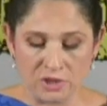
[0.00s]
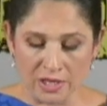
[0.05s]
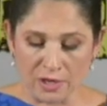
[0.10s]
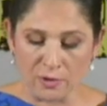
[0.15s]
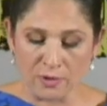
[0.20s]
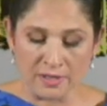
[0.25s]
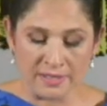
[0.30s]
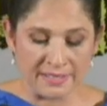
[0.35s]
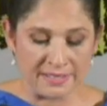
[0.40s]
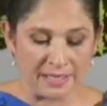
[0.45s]

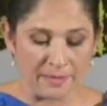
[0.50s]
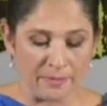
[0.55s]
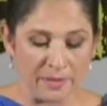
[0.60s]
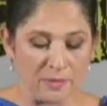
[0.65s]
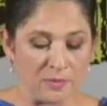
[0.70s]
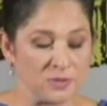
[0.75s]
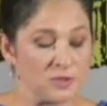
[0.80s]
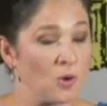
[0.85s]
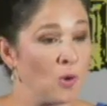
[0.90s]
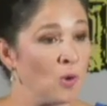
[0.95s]
General
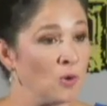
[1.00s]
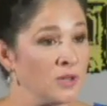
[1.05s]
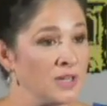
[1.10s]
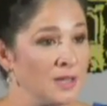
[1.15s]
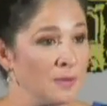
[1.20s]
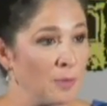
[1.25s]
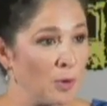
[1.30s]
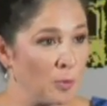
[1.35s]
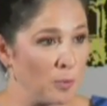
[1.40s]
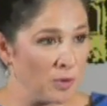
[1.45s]
Assembly was
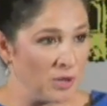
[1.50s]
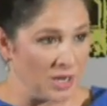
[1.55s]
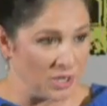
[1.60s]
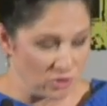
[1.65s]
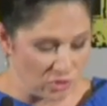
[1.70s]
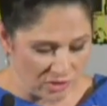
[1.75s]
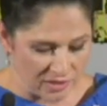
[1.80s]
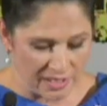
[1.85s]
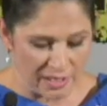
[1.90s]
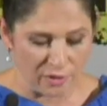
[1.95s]
holding
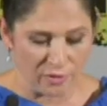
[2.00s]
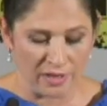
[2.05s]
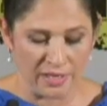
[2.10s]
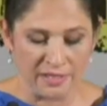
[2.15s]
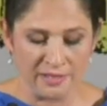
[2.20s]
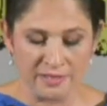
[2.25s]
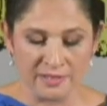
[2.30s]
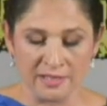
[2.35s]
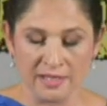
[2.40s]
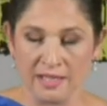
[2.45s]
appropriations
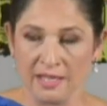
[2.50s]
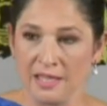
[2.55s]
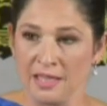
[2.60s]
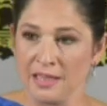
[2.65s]
hearings.